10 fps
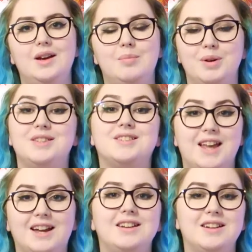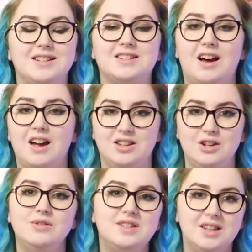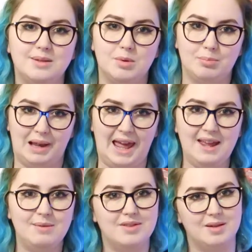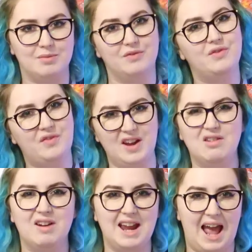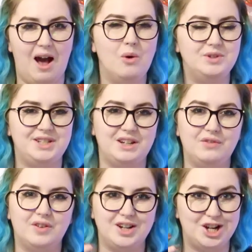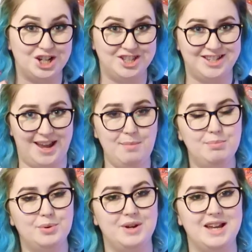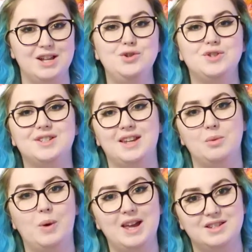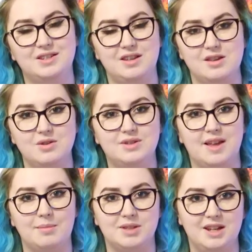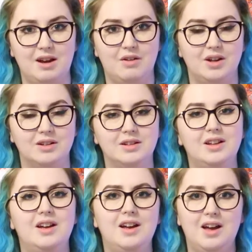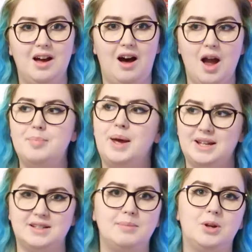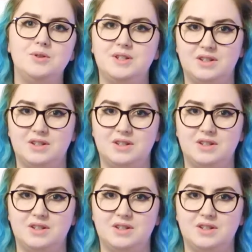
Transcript: But the second I started using them and playing with them, figuring out different contemporary interesting ways to use that material, I picked up loads of